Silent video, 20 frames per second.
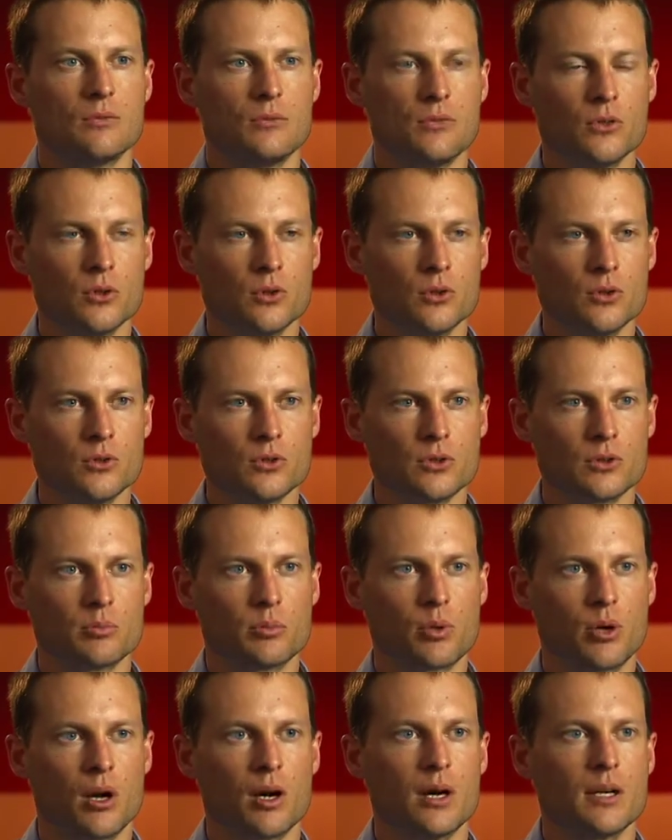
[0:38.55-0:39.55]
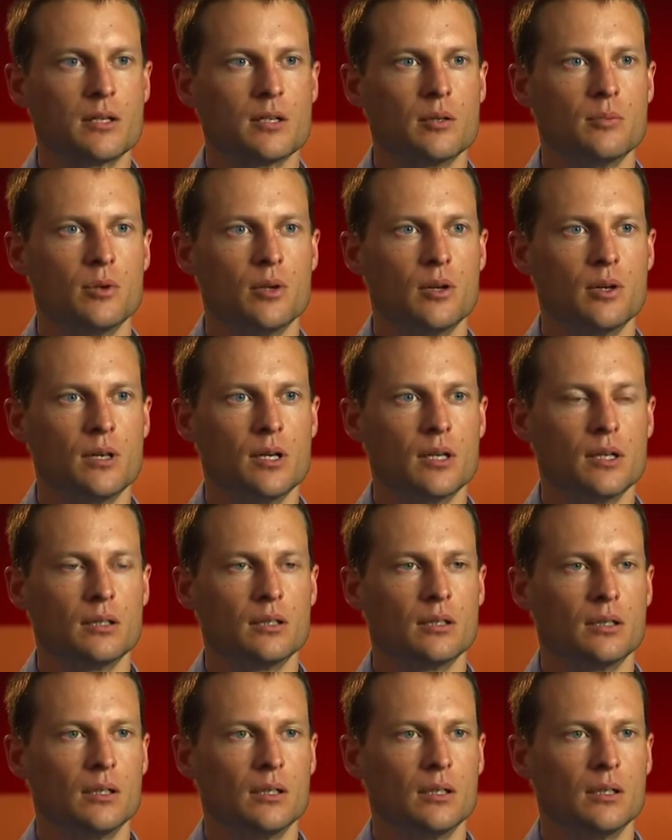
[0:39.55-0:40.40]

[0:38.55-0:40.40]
fuels prior to burning,